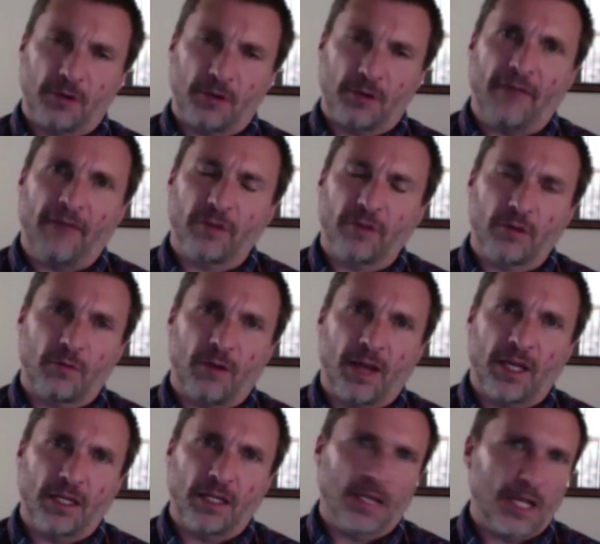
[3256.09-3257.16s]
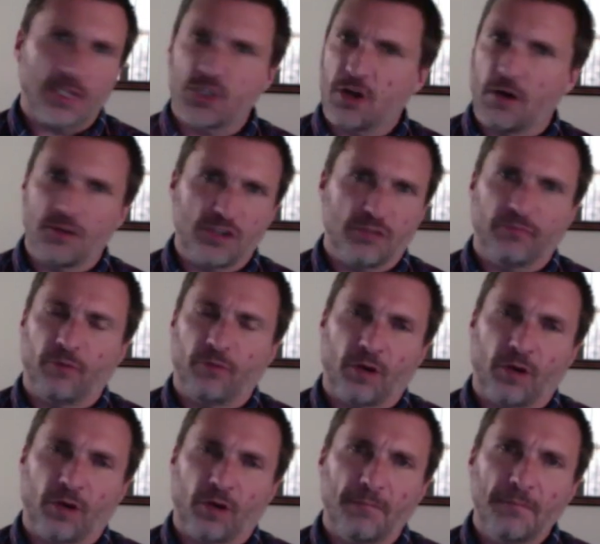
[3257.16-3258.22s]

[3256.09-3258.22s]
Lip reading: craft of the writing and not charge them for it.